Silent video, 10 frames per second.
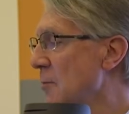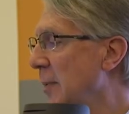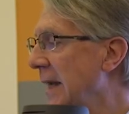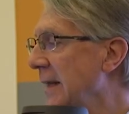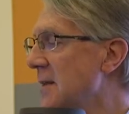And we're
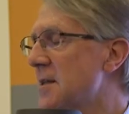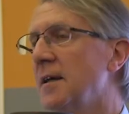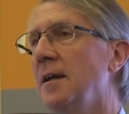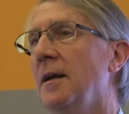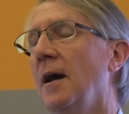beginning to
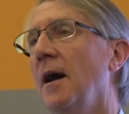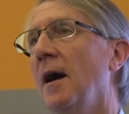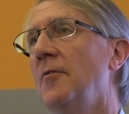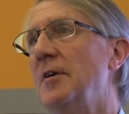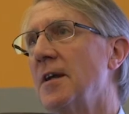see
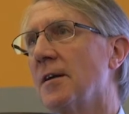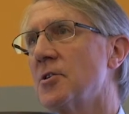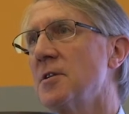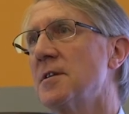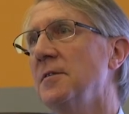uh,
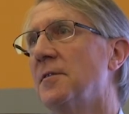reductions